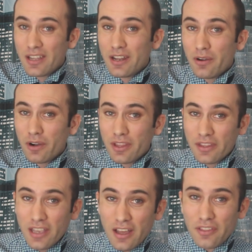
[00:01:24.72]
And now,
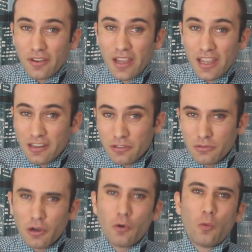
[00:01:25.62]
on the other hand,
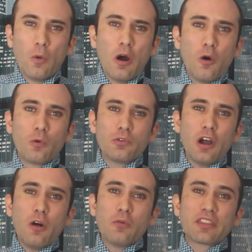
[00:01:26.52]
oh whoa,
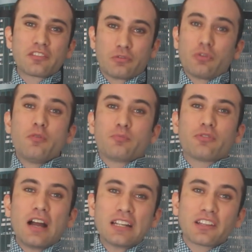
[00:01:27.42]
no, it's group
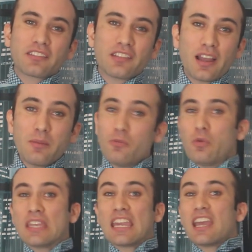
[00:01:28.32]
project time.
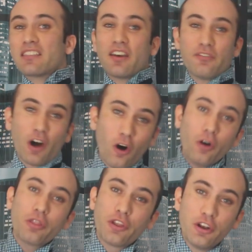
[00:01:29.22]
We can't have
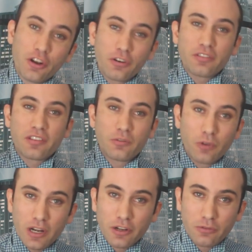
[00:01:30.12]
all the nerds in
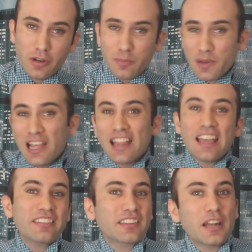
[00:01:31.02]
one group.
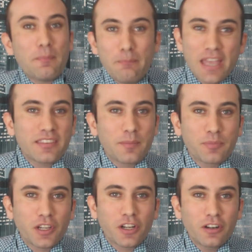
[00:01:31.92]
That's gonna mess
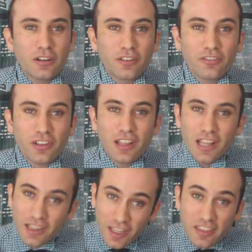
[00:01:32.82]
up the curve.
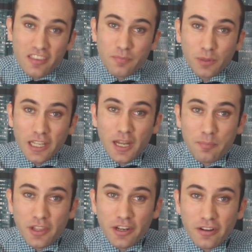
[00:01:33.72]
Let's split
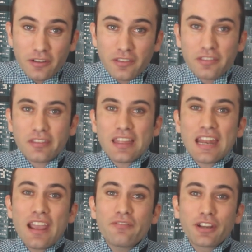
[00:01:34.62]
up the nerds so
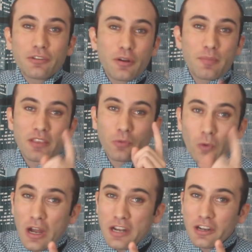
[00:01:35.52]
that every group has
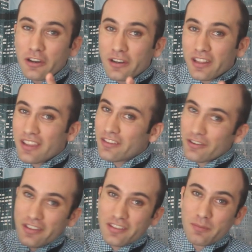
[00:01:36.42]
one nerd and
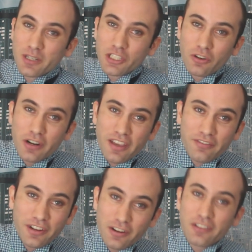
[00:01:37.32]
there isn't a majority
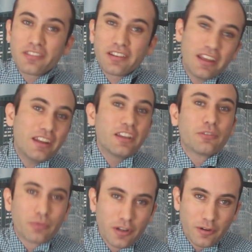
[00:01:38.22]
of nerds in any
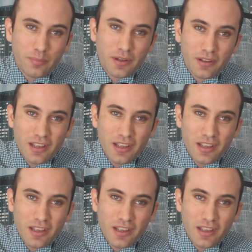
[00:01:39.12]
group.